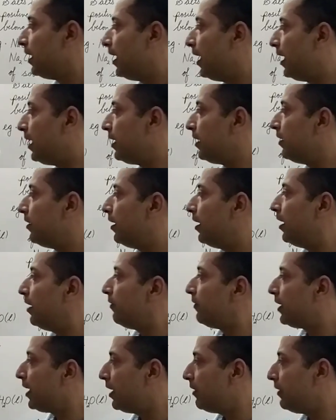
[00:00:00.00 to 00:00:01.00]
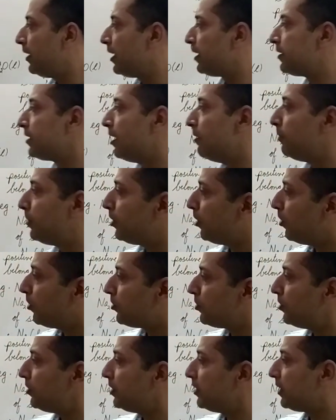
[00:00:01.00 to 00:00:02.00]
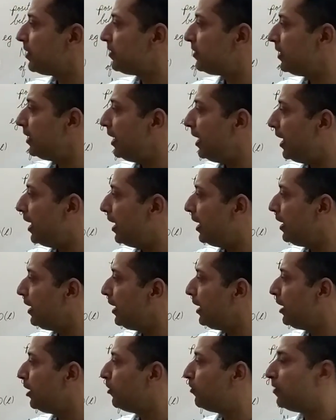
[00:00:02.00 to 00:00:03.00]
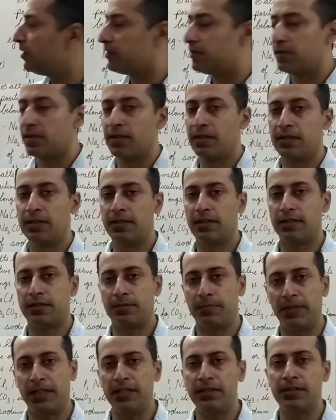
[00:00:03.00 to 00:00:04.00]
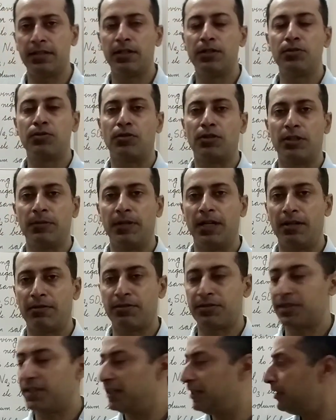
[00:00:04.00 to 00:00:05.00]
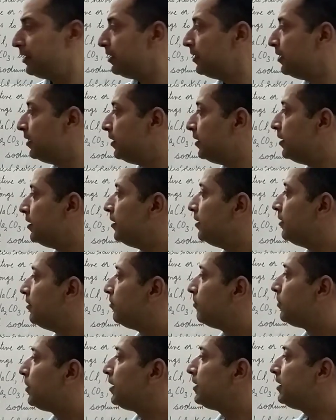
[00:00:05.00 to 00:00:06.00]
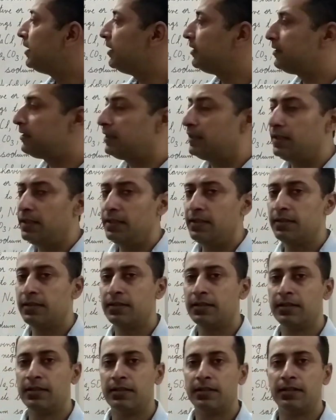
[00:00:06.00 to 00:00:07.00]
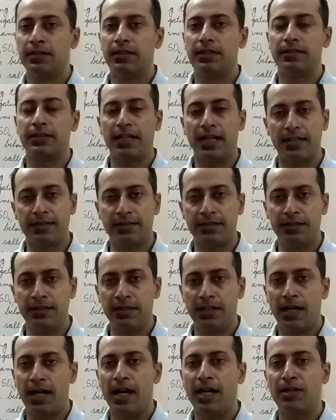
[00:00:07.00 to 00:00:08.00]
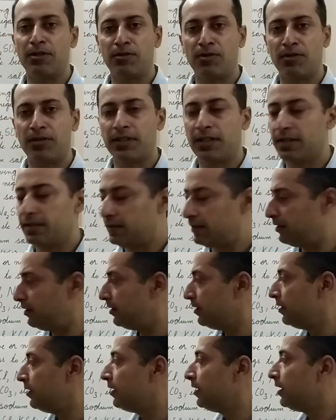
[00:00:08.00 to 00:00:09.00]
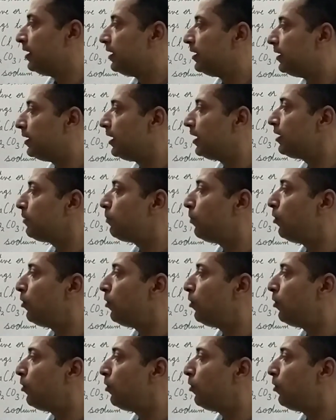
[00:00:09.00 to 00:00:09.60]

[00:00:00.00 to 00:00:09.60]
And we have an example also. You can see NaOH, that's the base, sodium hydroxide, plus HCl is an acid, hydrochloric acid. They